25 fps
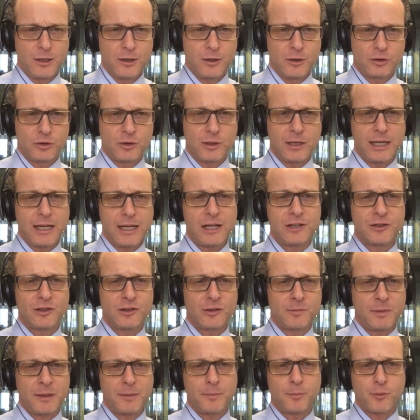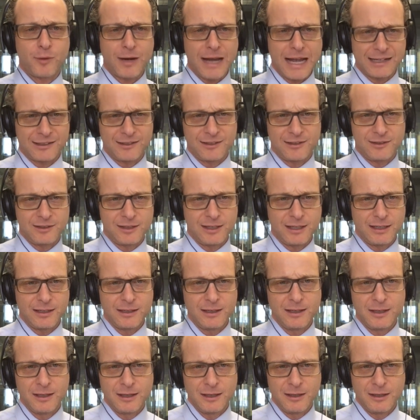should agents be practicing